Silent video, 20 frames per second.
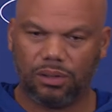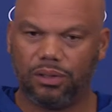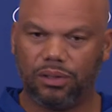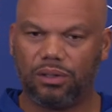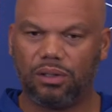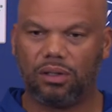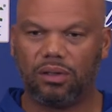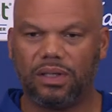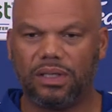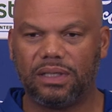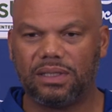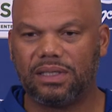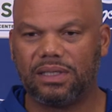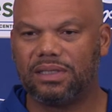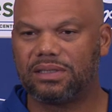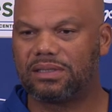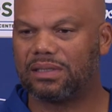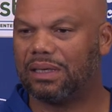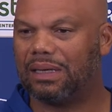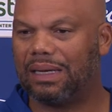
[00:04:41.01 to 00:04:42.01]
You know,
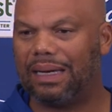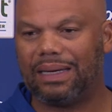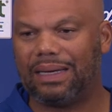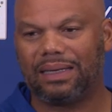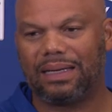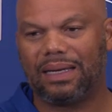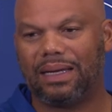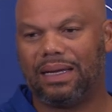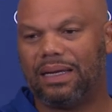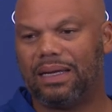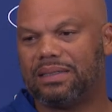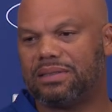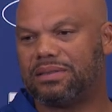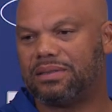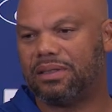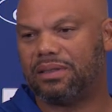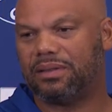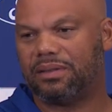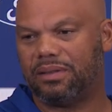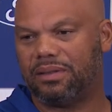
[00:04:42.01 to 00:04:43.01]
it's a lot of guys
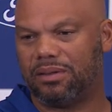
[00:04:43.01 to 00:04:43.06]
that